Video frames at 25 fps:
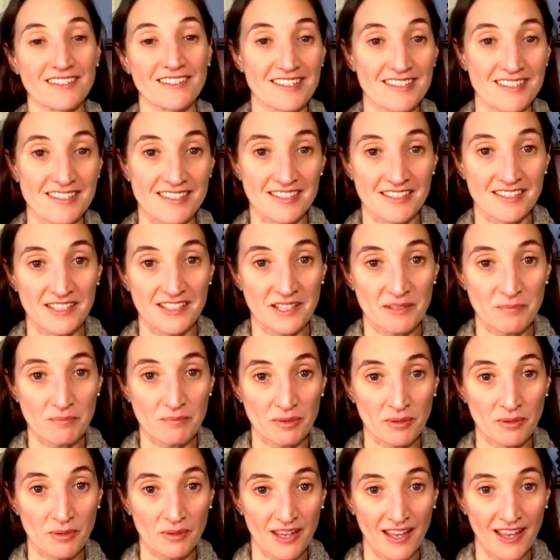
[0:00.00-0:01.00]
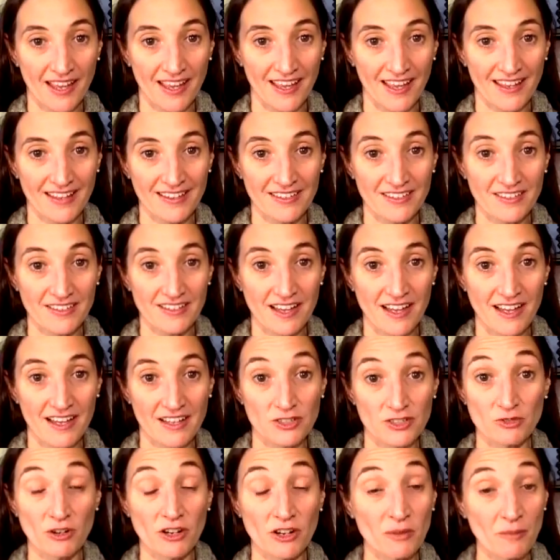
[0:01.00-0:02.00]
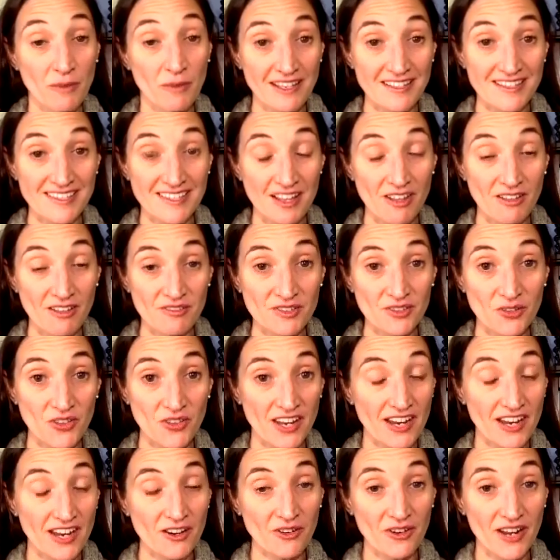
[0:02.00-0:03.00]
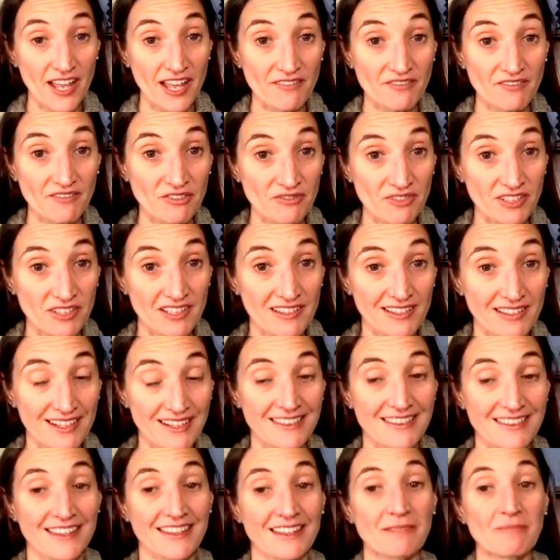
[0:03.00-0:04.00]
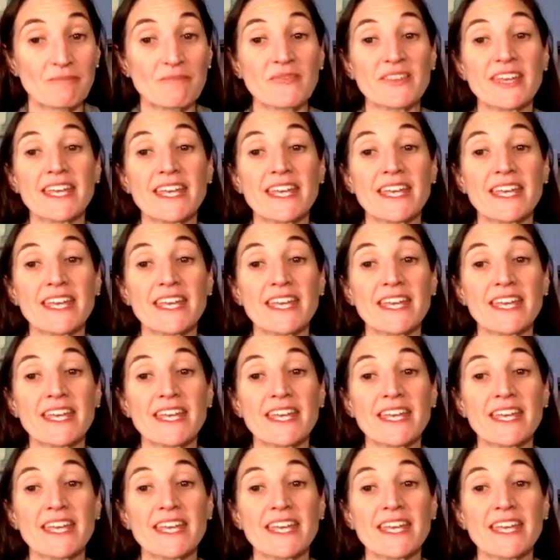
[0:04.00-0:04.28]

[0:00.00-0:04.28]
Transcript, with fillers: to sleep and uh, drug myself so that I don't have to feel anything.